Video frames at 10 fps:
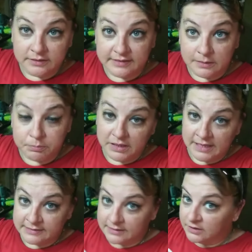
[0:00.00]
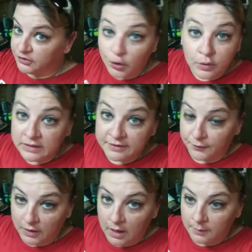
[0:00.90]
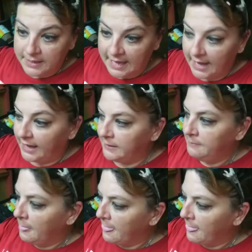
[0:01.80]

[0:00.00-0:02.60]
set of plants that I totally forgot we had.